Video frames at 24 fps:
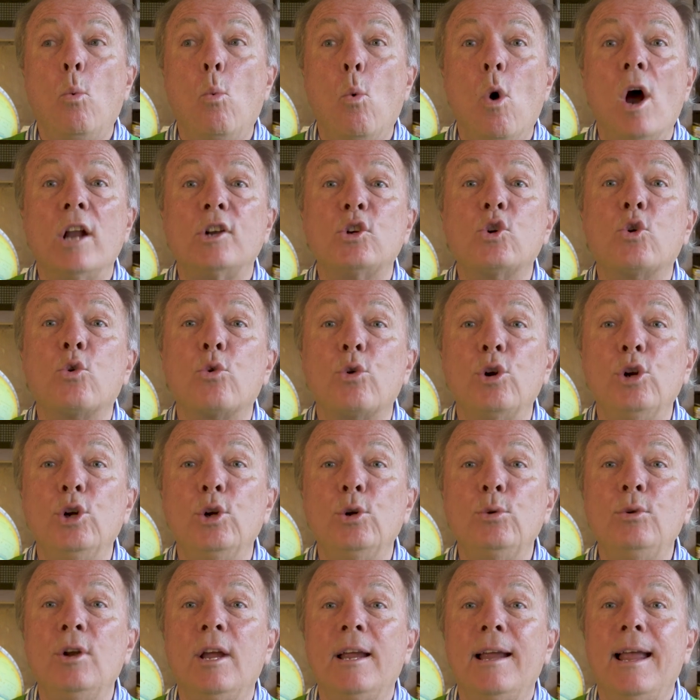one
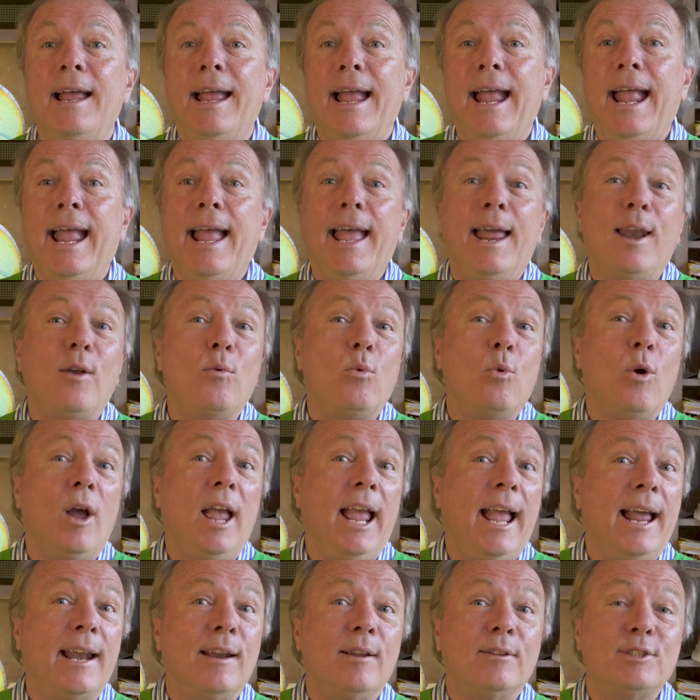crew and,
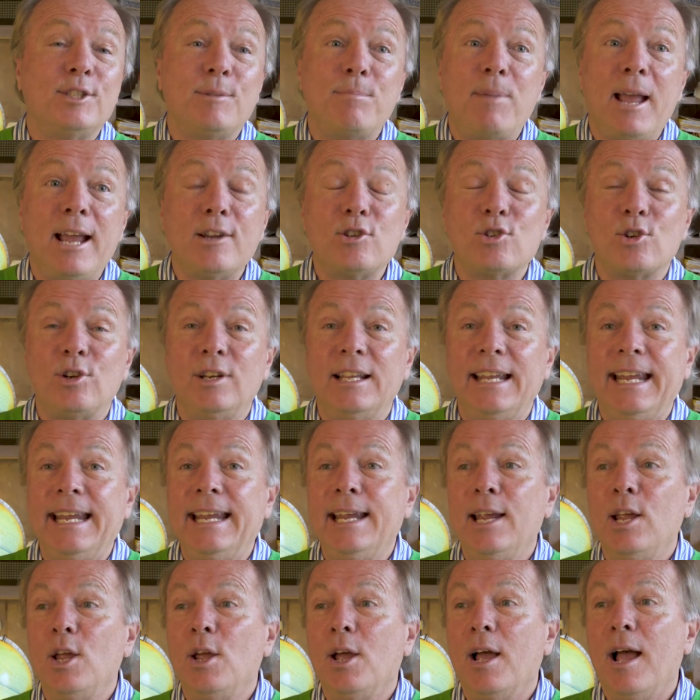and especially
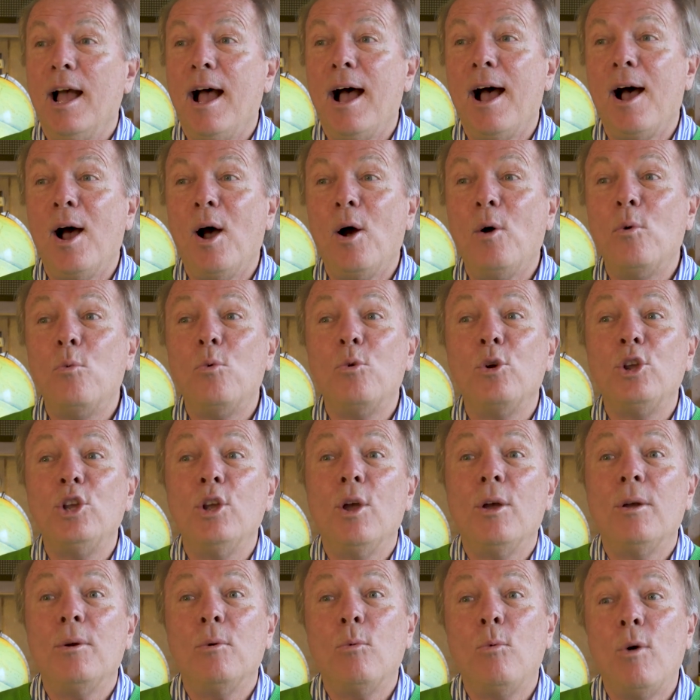uh,
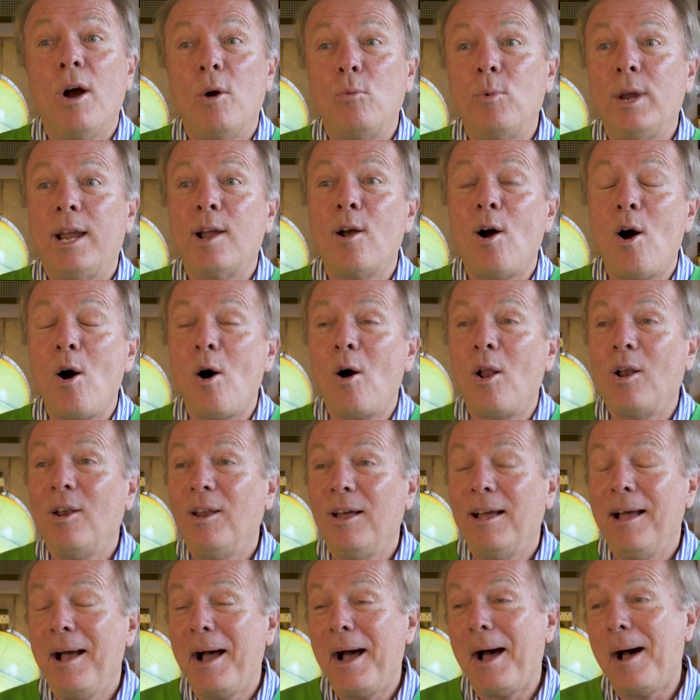what we call
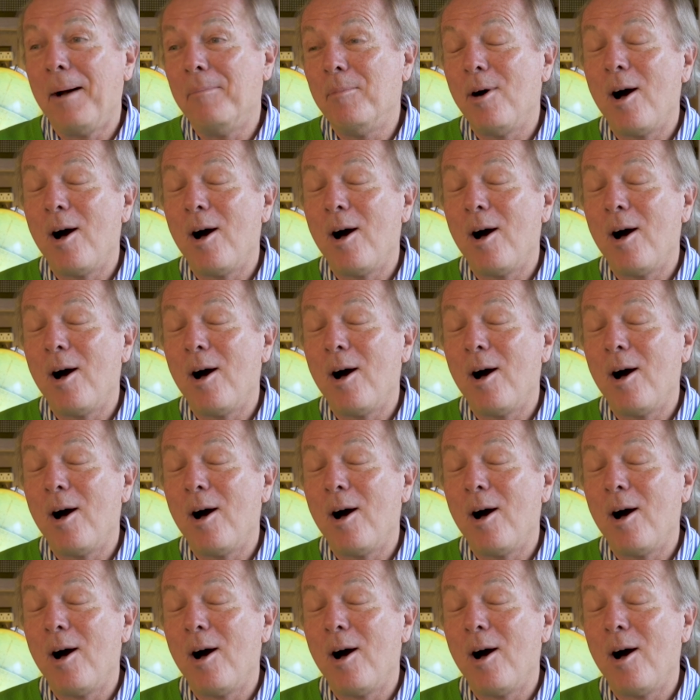uh,